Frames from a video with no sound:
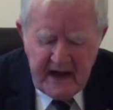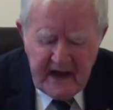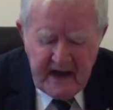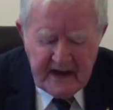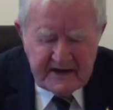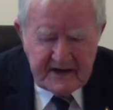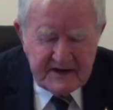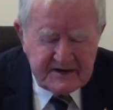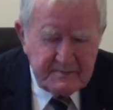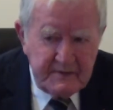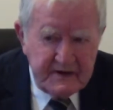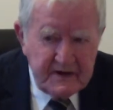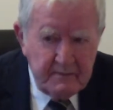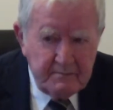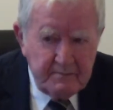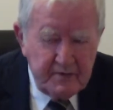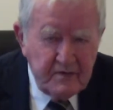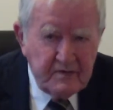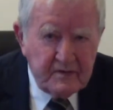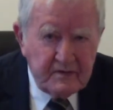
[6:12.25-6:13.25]
There's been a
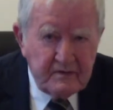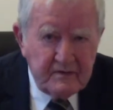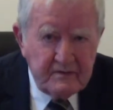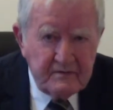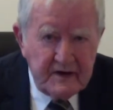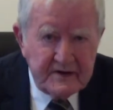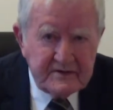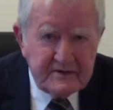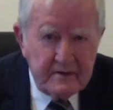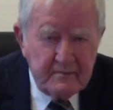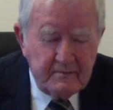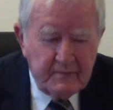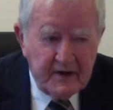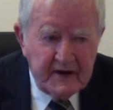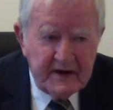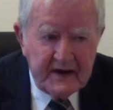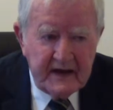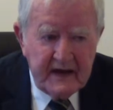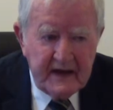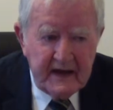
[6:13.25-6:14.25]
book written
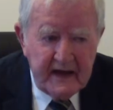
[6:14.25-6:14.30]
by